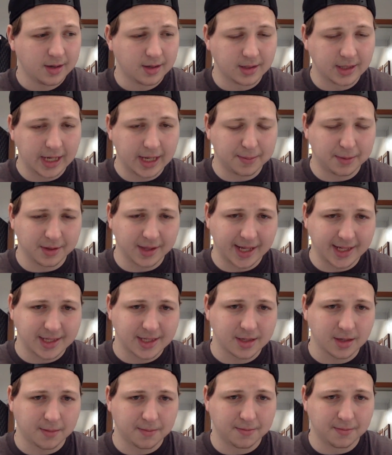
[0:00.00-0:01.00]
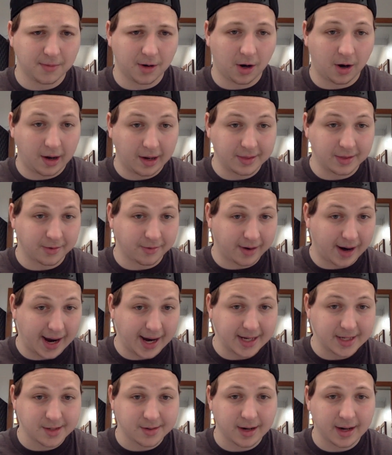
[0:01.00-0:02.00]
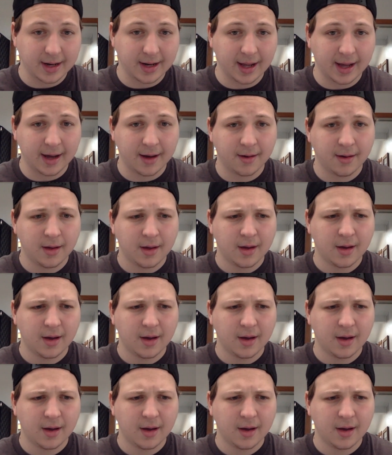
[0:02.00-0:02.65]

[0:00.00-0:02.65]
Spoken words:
label that's on the rise right now.